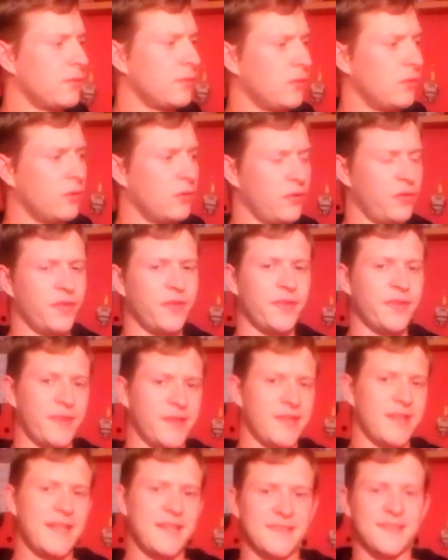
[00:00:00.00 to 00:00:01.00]
or the
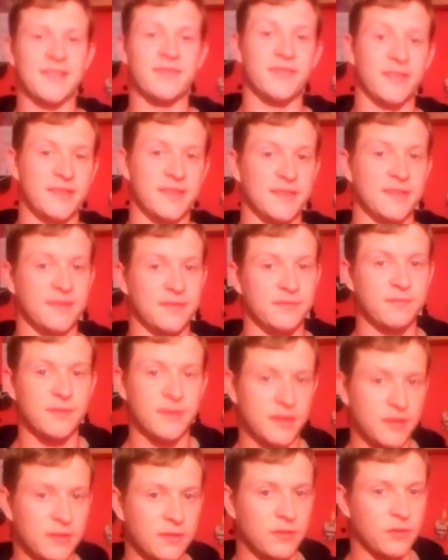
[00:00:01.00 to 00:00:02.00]
late 70s,
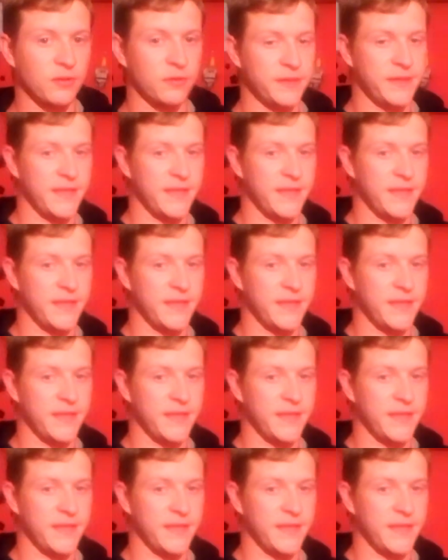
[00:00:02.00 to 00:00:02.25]
or the